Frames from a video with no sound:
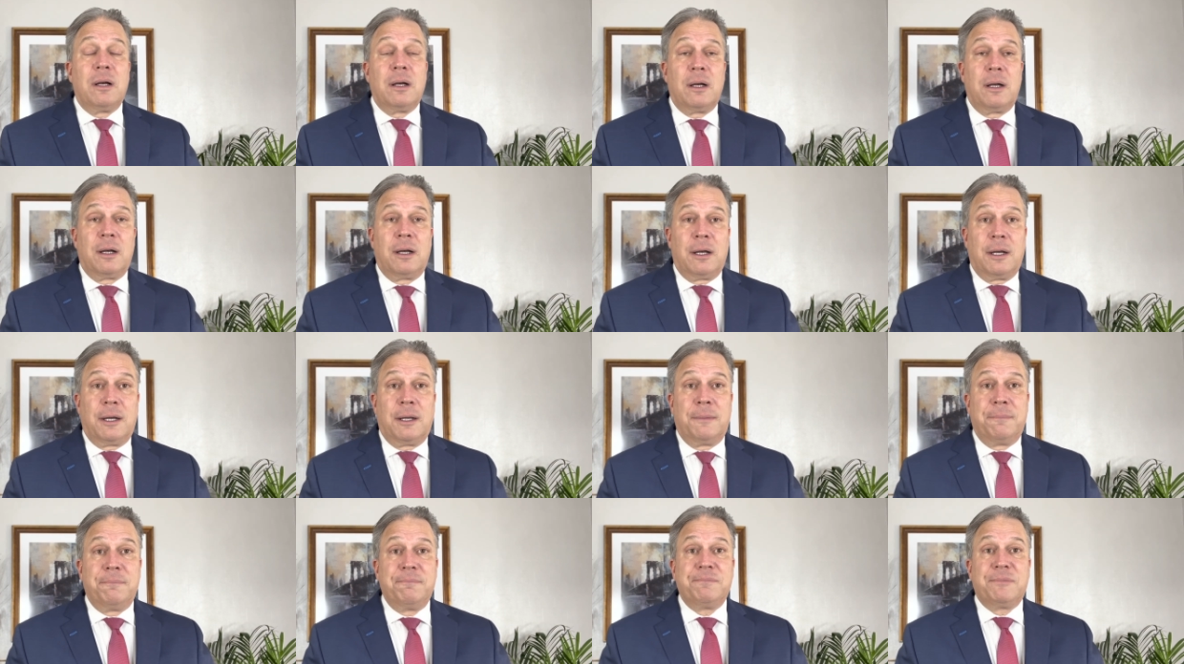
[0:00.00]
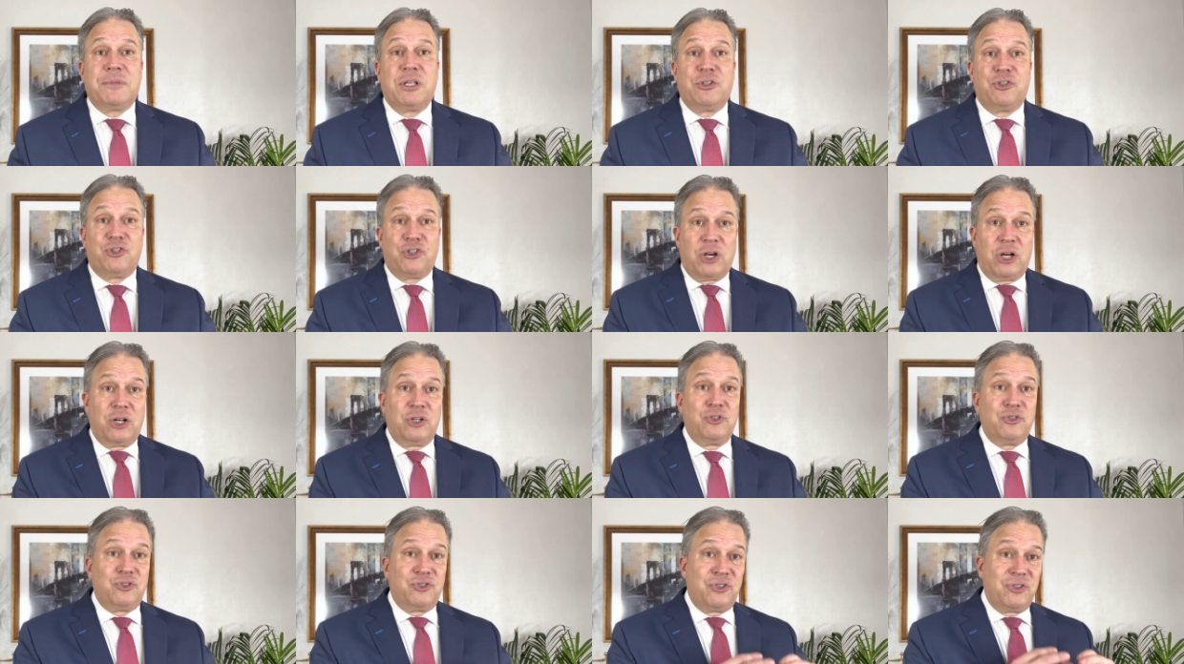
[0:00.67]
The
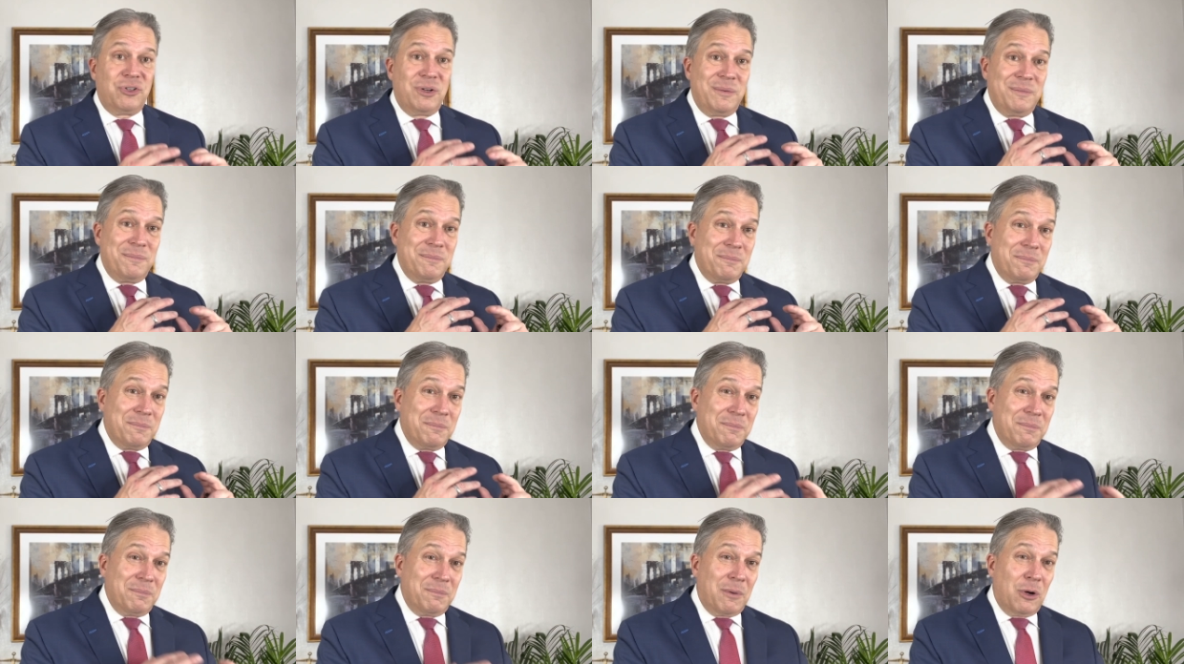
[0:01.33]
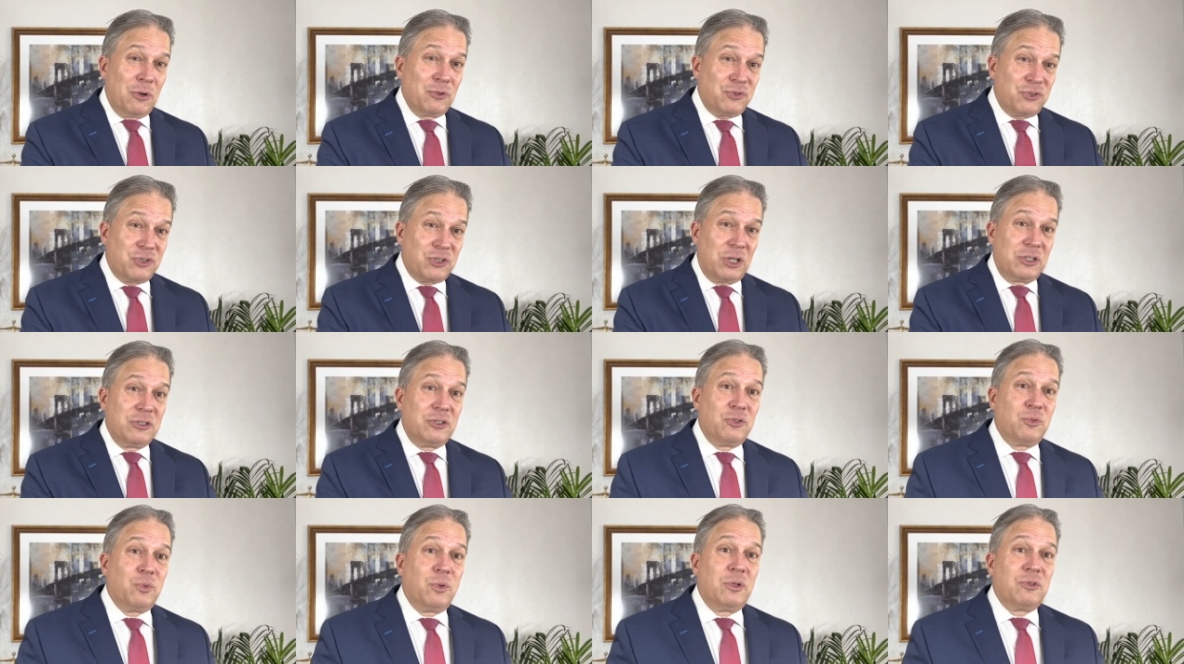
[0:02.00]
judge most
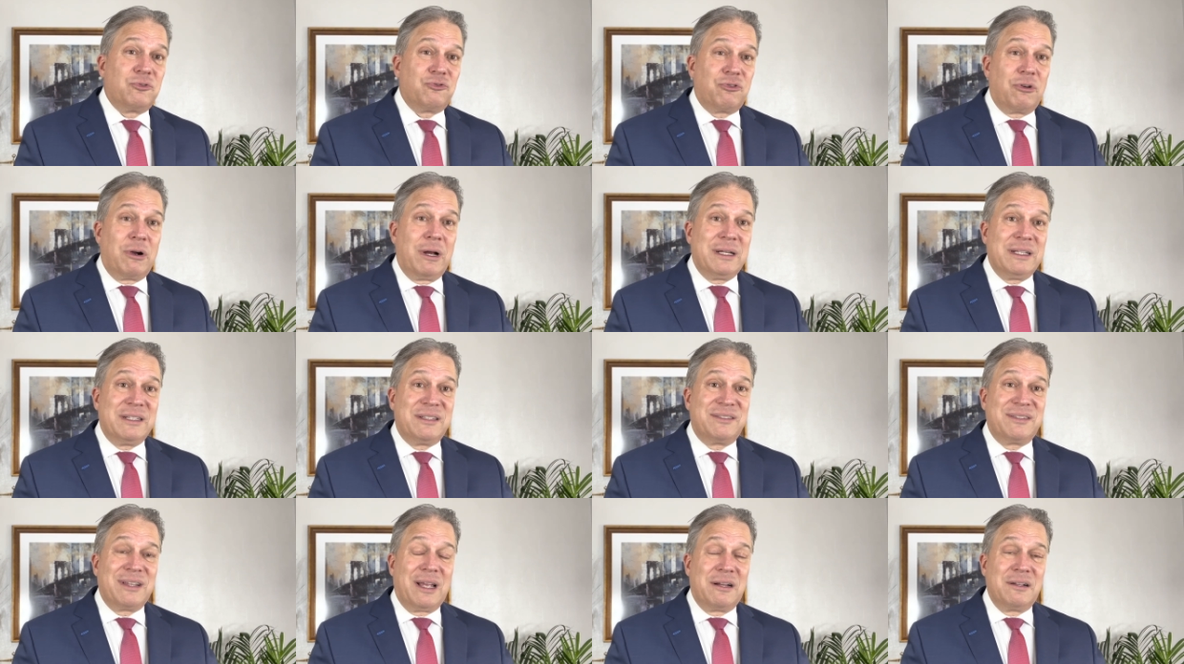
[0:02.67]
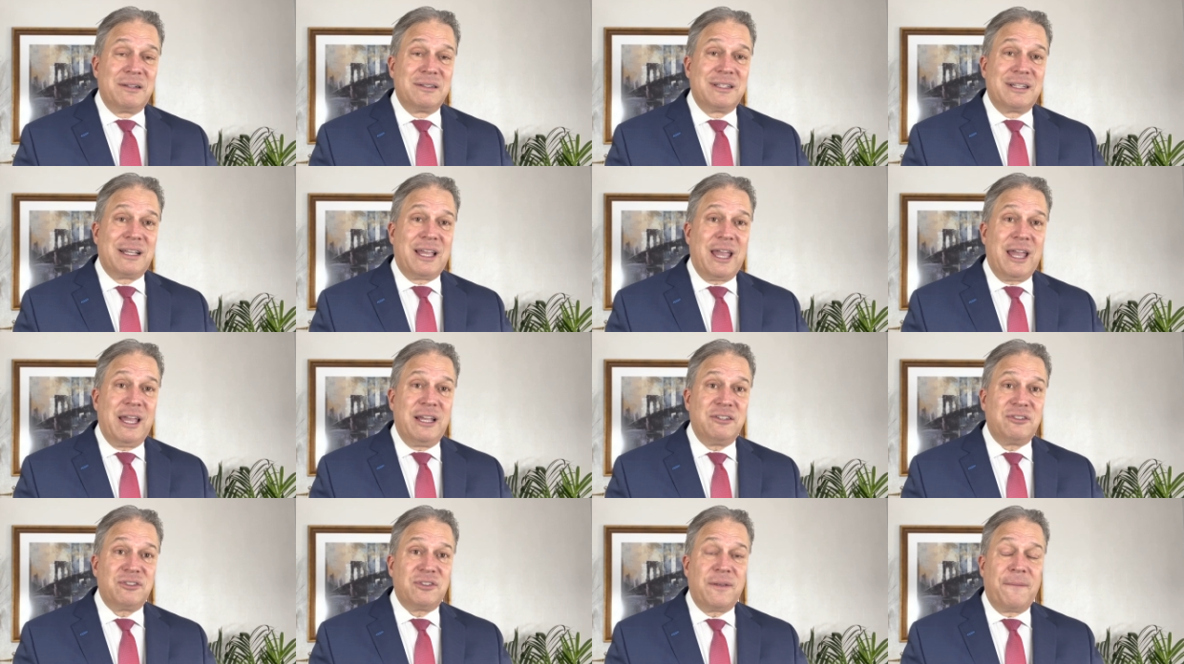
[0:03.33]
judges will try to settle the
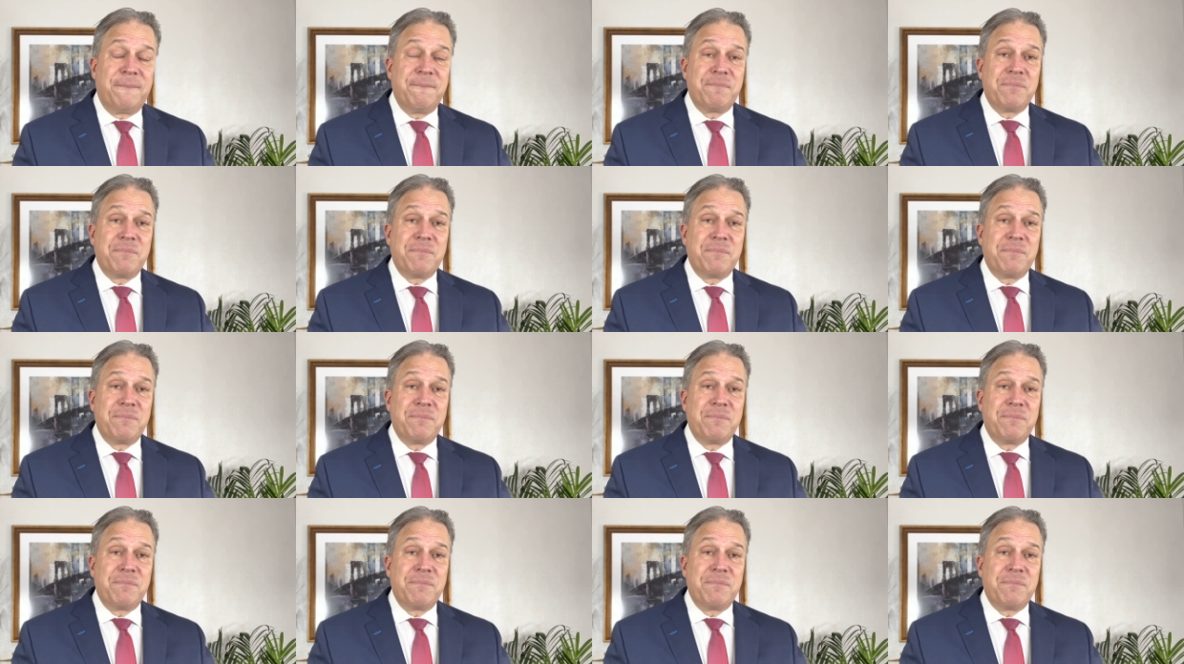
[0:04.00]
case.